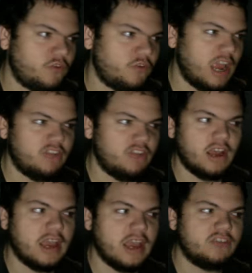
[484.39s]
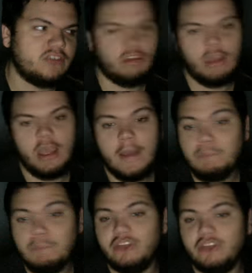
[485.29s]
franchise,
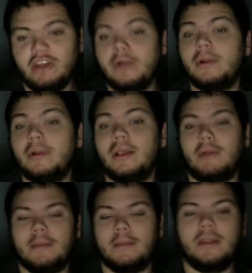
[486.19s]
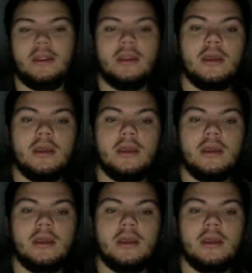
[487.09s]
so I don't really recommend it.